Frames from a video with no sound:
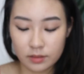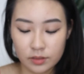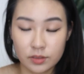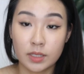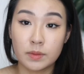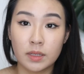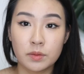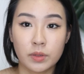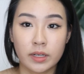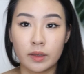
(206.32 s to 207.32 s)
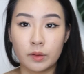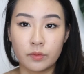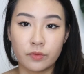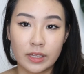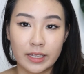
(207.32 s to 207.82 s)
So sometimes when
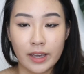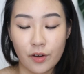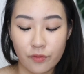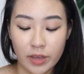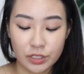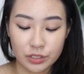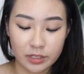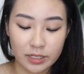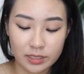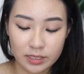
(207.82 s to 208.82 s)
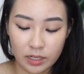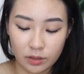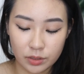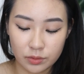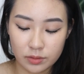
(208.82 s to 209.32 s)
I'm feeling adventurous,
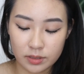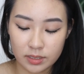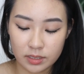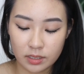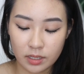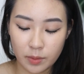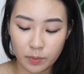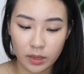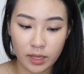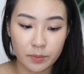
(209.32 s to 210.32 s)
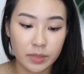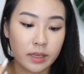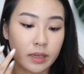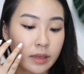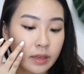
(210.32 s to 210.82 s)
I'll use this
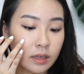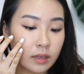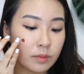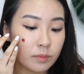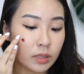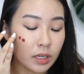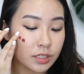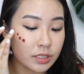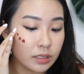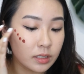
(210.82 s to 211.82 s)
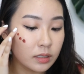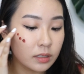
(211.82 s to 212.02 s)
plummy blusher.